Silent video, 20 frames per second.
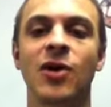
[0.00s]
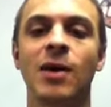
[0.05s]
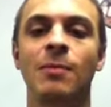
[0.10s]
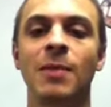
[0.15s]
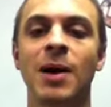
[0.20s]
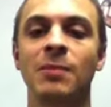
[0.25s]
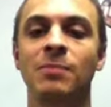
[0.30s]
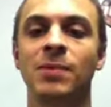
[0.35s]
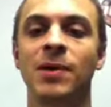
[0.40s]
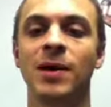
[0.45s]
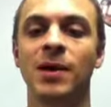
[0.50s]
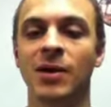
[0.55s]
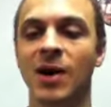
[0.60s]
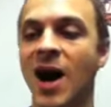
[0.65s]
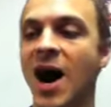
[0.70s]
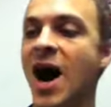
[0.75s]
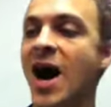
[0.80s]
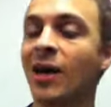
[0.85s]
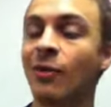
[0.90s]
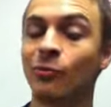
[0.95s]
thought might be,
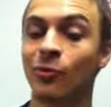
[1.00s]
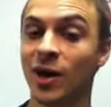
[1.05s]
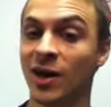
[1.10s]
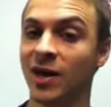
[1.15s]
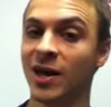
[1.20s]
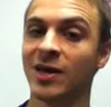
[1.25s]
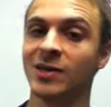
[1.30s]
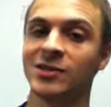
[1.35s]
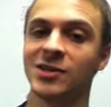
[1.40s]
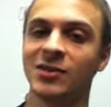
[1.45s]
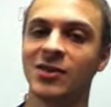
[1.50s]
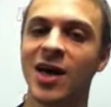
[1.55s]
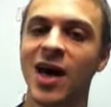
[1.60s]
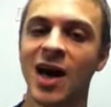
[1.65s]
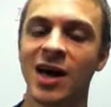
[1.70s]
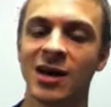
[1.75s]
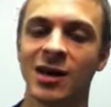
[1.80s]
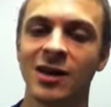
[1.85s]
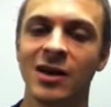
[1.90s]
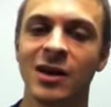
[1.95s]
hot redheads at
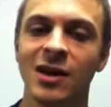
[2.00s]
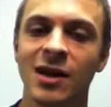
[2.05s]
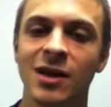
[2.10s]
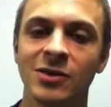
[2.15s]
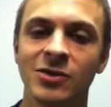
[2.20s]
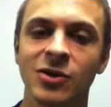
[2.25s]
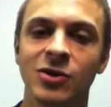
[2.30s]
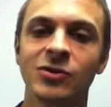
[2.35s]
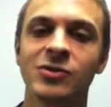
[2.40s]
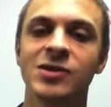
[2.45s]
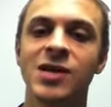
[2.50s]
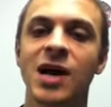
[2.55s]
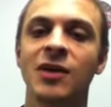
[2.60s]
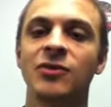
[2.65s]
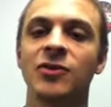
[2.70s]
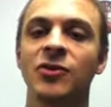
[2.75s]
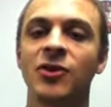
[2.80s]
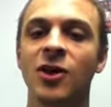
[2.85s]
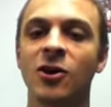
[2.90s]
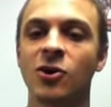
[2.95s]
that. Turns
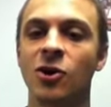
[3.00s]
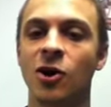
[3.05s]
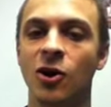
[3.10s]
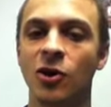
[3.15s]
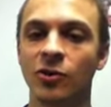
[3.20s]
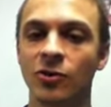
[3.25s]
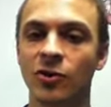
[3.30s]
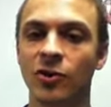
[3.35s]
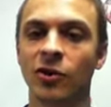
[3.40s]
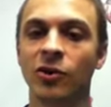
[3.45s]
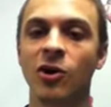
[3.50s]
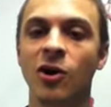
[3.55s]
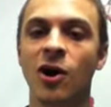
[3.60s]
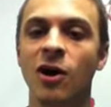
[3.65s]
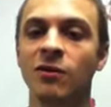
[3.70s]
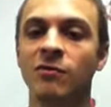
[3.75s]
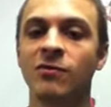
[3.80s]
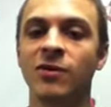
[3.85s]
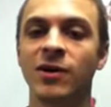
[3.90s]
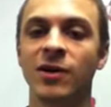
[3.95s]
out that they call their
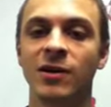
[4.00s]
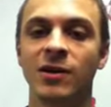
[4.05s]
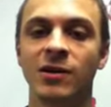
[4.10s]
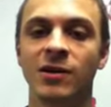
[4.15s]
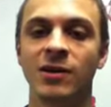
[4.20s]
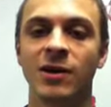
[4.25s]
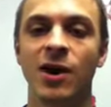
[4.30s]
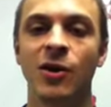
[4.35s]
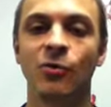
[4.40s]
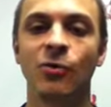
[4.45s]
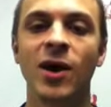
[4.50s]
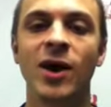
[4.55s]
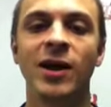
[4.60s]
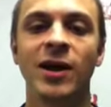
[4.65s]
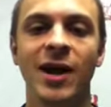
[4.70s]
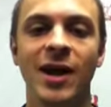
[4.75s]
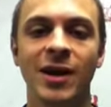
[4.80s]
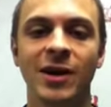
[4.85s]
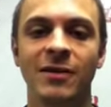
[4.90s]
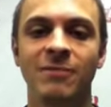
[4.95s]
coffee a
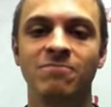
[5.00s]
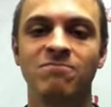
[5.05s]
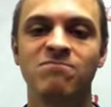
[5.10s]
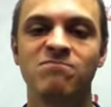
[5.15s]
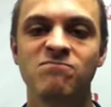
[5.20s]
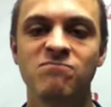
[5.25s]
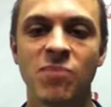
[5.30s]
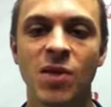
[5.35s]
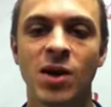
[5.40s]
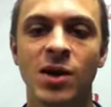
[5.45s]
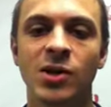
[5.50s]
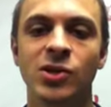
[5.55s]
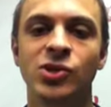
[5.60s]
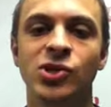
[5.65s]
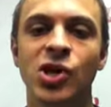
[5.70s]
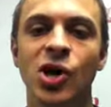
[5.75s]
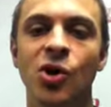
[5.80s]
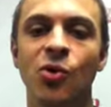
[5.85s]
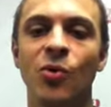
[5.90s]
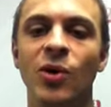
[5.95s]
redhead.
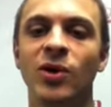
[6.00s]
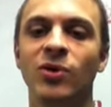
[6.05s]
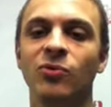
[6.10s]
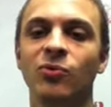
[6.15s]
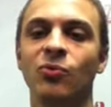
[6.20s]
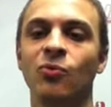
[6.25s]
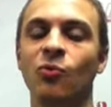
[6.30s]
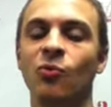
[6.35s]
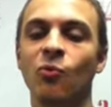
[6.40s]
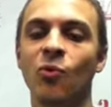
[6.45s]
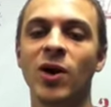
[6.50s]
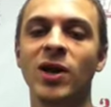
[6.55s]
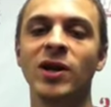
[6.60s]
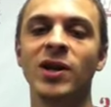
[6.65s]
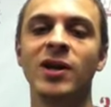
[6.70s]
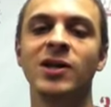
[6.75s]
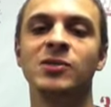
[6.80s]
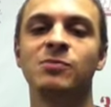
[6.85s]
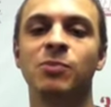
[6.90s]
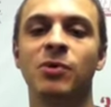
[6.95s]
So when
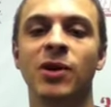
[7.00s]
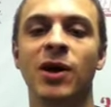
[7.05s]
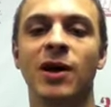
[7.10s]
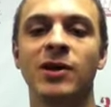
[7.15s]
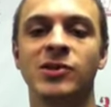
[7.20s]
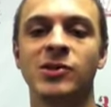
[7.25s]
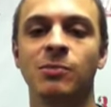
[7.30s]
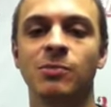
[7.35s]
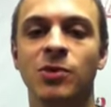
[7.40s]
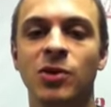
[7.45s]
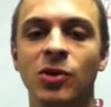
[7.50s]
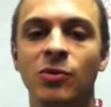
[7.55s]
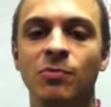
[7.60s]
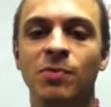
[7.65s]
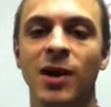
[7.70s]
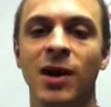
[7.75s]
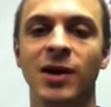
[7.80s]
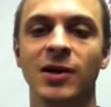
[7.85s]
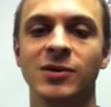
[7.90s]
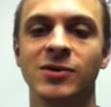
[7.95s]
Wendy's put out some
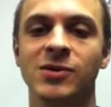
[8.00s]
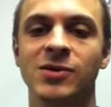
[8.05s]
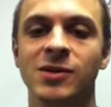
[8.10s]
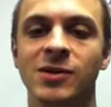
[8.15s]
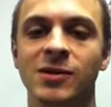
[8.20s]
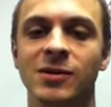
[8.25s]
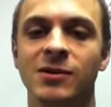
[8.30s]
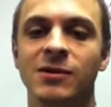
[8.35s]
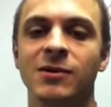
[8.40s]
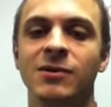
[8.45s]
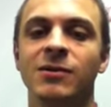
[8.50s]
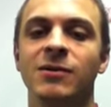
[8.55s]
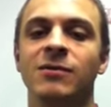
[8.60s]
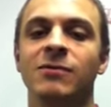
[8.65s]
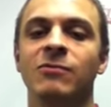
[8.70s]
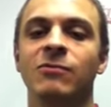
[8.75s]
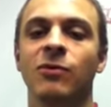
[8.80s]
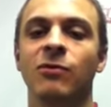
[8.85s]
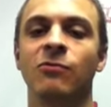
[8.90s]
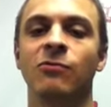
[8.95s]
coupons
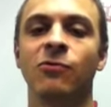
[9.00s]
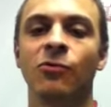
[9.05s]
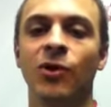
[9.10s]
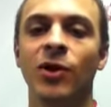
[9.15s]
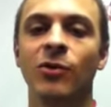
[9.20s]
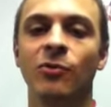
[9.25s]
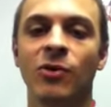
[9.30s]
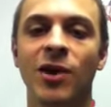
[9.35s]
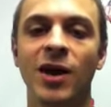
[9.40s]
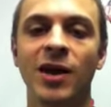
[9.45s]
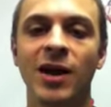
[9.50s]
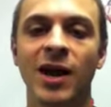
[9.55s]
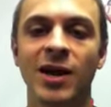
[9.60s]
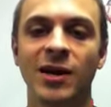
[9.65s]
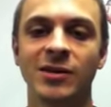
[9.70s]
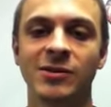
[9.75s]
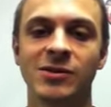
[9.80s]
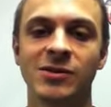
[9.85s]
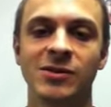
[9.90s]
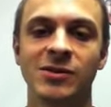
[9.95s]
for free
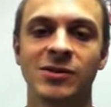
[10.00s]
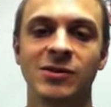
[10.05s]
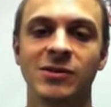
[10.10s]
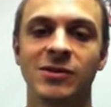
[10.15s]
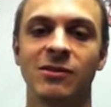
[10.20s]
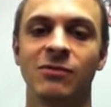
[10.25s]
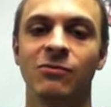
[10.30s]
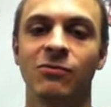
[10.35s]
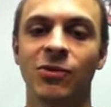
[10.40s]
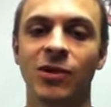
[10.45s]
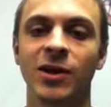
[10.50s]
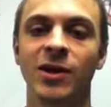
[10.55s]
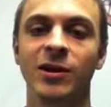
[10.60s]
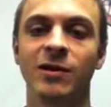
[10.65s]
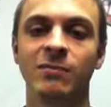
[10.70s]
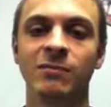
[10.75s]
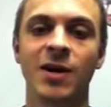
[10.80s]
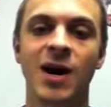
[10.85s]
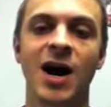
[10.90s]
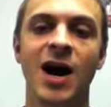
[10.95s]
redheads,
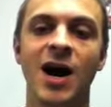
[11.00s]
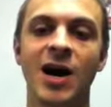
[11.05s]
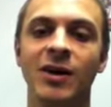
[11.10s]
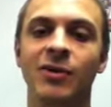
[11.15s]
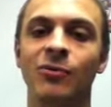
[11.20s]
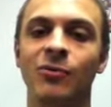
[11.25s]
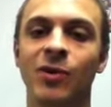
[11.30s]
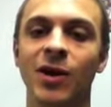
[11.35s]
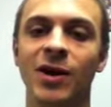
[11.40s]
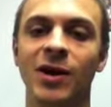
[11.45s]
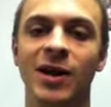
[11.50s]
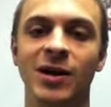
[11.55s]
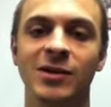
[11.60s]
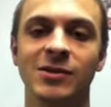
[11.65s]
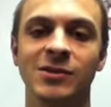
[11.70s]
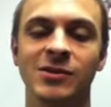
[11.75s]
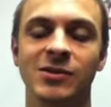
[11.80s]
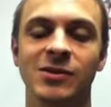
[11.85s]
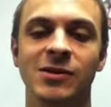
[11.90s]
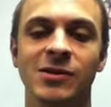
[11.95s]
free hot
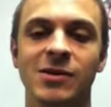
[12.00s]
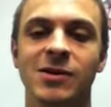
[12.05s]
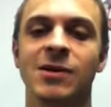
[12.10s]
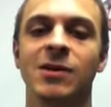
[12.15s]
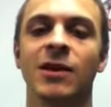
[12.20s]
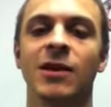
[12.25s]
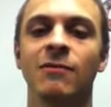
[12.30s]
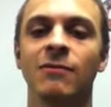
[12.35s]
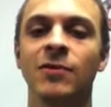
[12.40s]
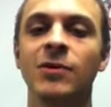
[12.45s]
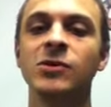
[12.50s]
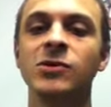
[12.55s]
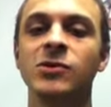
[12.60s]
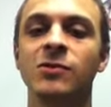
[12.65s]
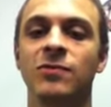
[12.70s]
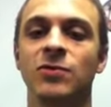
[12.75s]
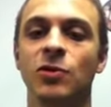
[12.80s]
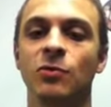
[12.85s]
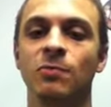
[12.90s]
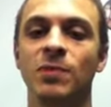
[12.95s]
redheads, confused
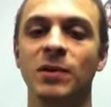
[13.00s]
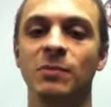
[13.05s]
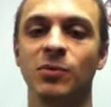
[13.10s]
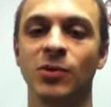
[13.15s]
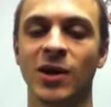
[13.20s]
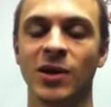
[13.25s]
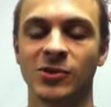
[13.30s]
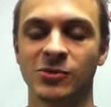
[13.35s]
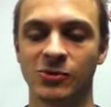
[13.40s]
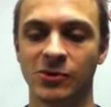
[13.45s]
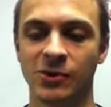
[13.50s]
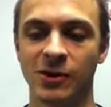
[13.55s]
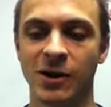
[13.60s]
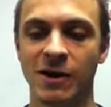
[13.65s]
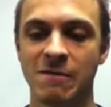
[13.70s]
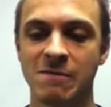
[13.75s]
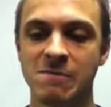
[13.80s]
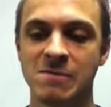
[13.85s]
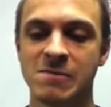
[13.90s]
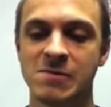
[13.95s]
a few people yesterday.